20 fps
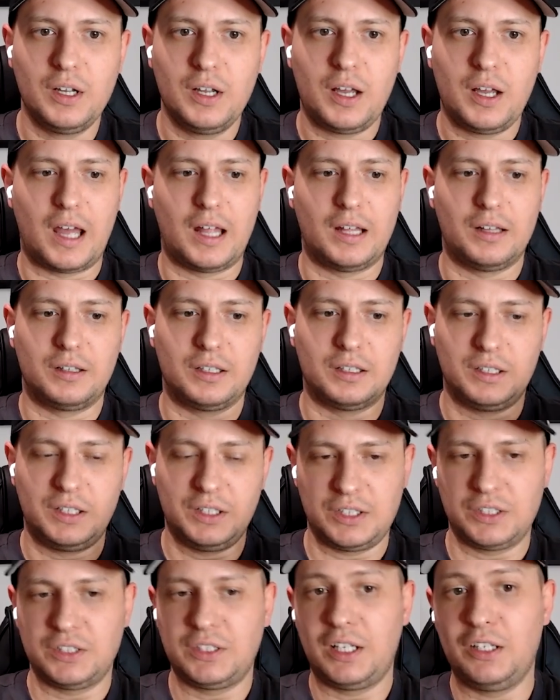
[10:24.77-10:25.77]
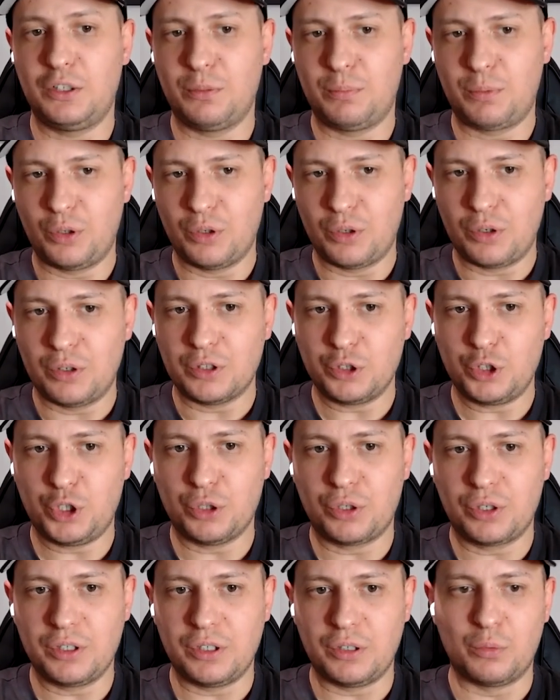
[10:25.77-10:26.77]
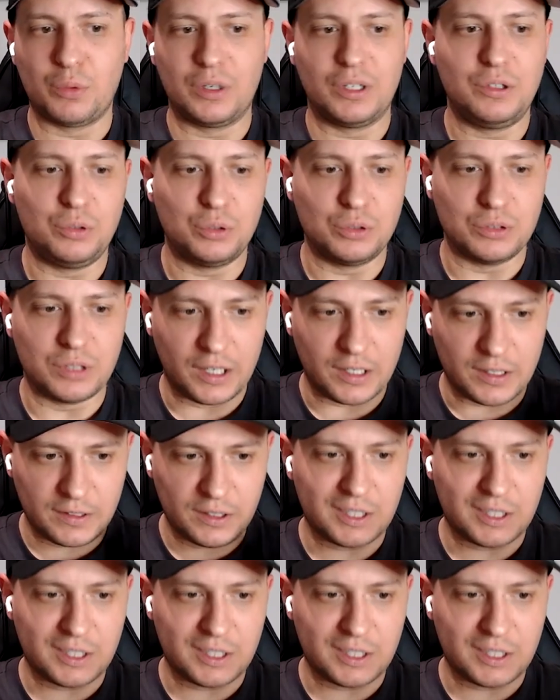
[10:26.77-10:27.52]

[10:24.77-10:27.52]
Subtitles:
And this is the entrepreneurial journey when you like